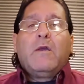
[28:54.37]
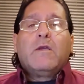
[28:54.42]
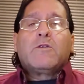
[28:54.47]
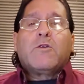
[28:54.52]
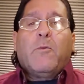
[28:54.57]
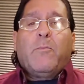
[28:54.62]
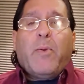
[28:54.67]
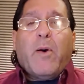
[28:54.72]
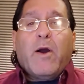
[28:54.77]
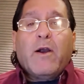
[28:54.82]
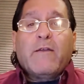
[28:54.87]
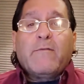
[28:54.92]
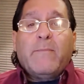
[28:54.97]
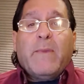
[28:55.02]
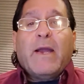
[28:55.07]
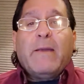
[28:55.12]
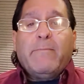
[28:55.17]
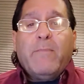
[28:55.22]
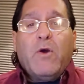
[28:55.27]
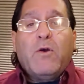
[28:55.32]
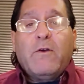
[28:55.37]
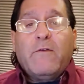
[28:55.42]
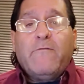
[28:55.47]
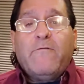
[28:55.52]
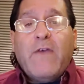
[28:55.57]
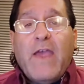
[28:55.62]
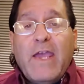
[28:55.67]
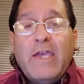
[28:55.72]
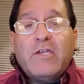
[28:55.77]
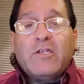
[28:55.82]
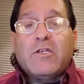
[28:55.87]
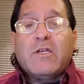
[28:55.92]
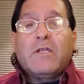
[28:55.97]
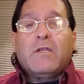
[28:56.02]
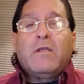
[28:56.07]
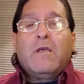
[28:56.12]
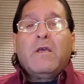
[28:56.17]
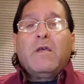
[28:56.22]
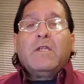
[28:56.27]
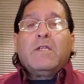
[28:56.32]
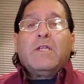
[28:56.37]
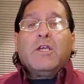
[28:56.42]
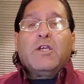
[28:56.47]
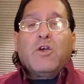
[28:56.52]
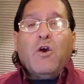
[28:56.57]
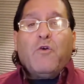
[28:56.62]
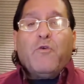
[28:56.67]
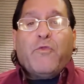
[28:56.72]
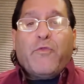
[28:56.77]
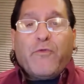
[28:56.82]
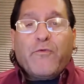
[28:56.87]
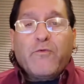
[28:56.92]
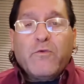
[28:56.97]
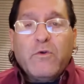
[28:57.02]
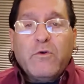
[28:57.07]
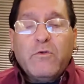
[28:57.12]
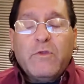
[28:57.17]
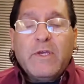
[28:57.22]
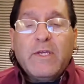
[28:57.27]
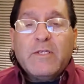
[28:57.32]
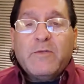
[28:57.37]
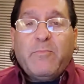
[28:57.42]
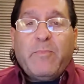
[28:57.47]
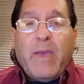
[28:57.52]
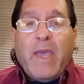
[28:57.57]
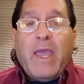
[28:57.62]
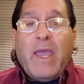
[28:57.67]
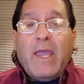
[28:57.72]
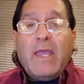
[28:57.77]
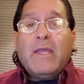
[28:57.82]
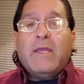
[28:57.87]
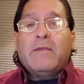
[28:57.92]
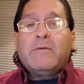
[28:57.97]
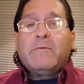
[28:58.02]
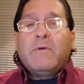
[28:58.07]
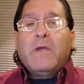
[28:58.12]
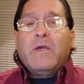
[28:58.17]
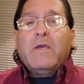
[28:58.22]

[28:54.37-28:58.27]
So part of my motivation to go through this pain